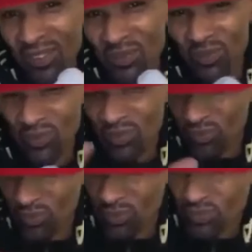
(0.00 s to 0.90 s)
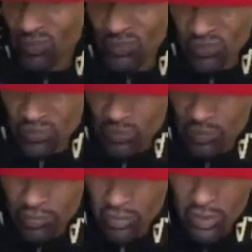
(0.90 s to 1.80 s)
Talk to us about this one. This is a
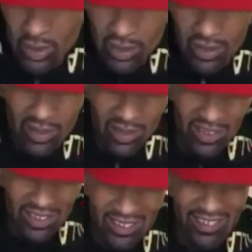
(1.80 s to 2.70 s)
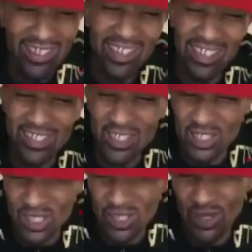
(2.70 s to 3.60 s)
historic one for you in a time in
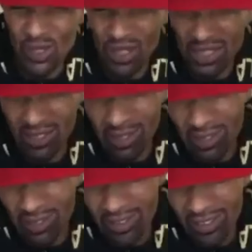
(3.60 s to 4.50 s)
your collecting career.